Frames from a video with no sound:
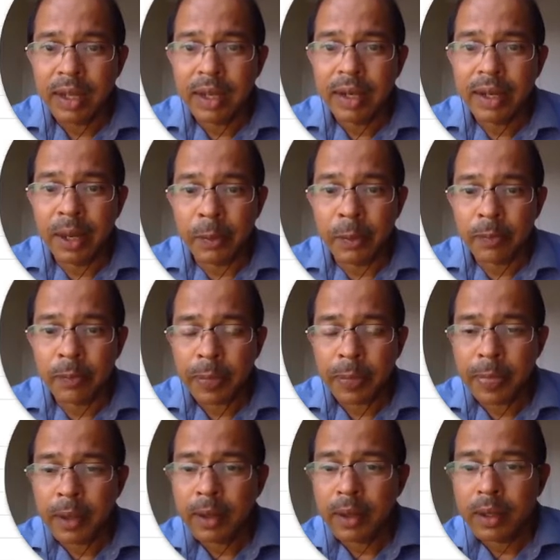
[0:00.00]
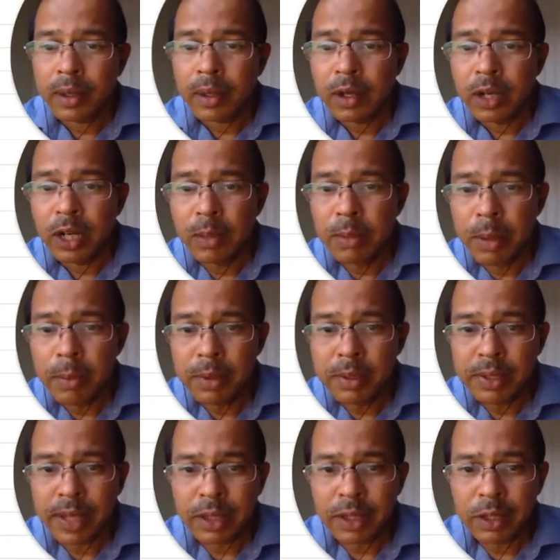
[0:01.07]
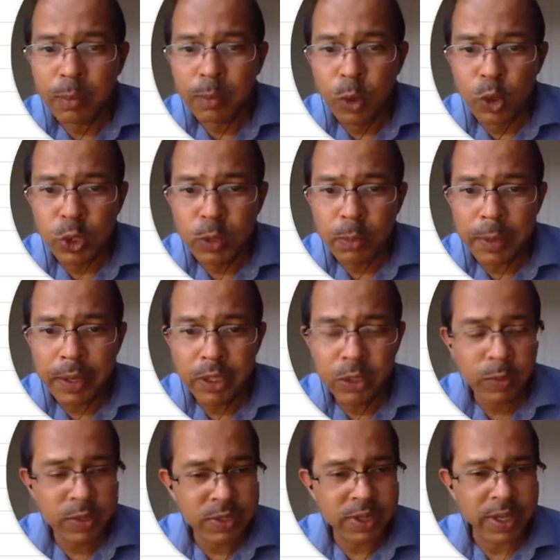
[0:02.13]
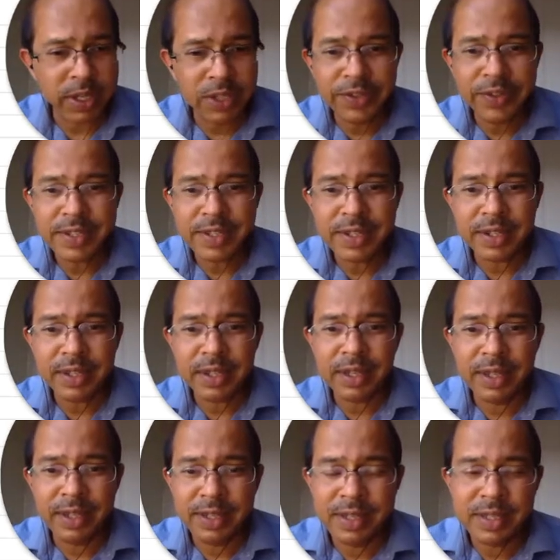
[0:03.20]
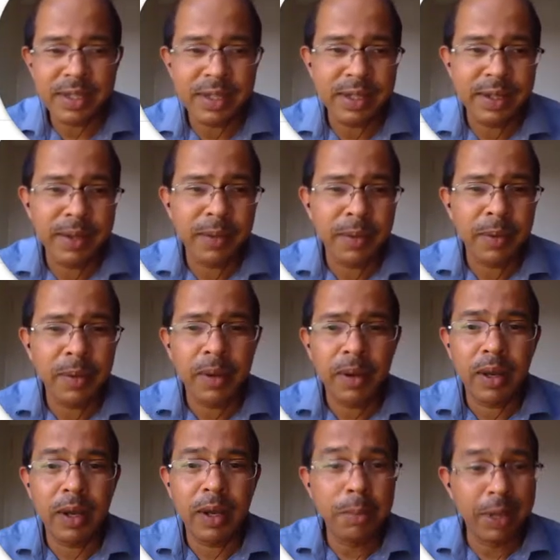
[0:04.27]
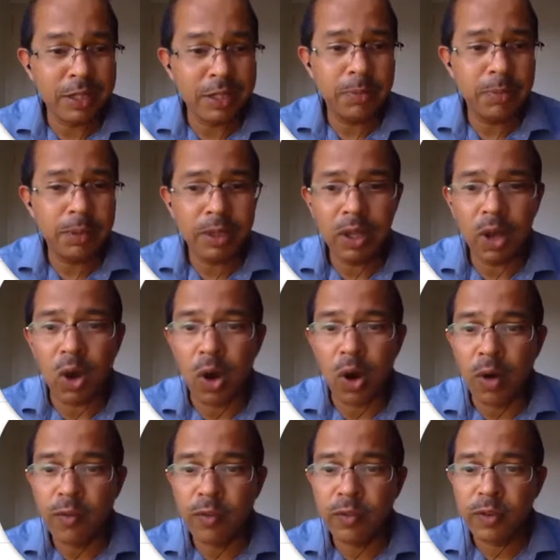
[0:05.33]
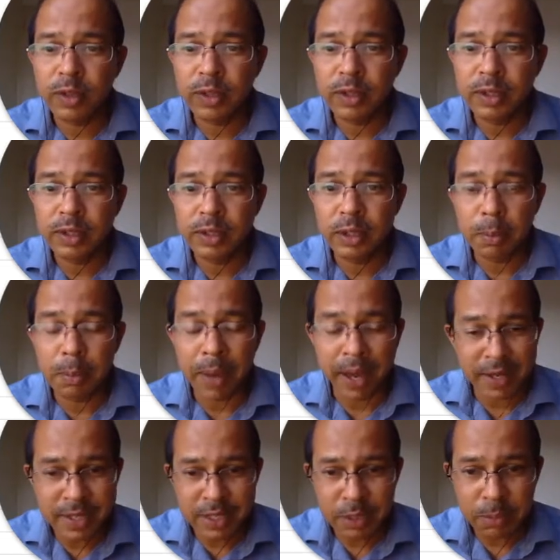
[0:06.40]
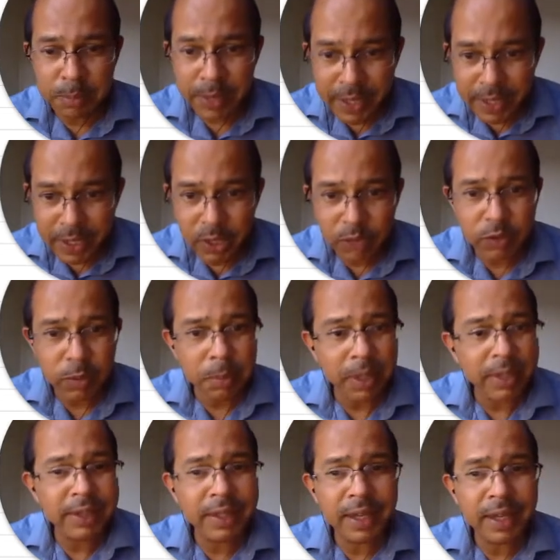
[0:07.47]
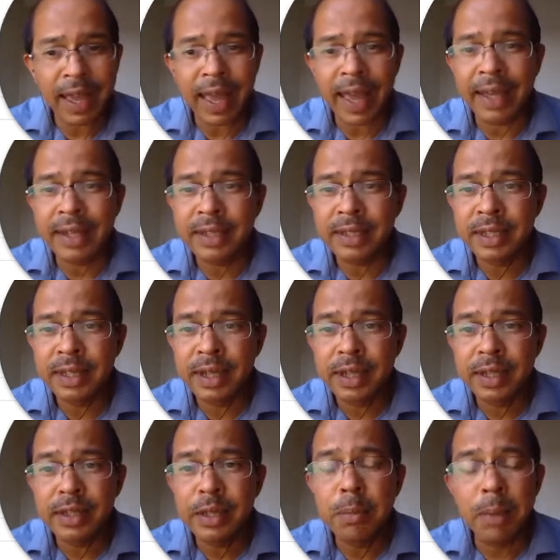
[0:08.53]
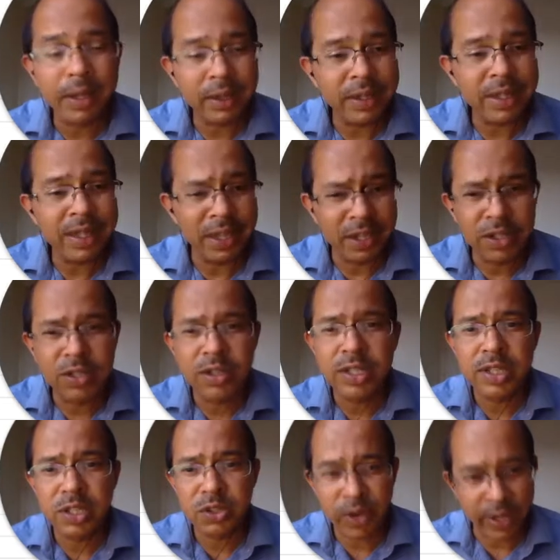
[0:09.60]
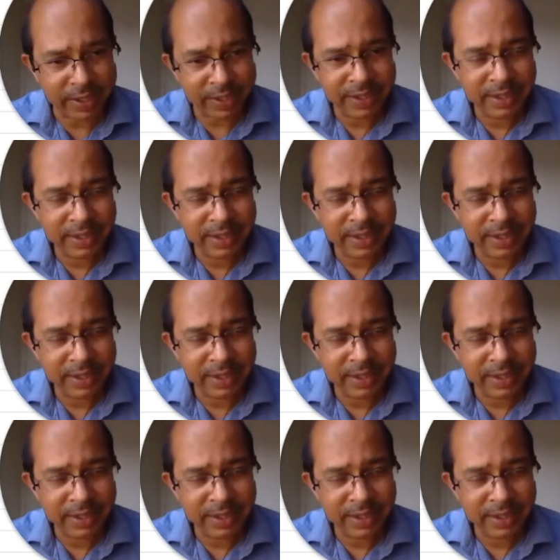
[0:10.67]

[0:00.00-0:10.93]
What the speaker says: Now remember that the portion paid towards the interest is a multiple of the balance at the beginning of the month and the monthly interest rate.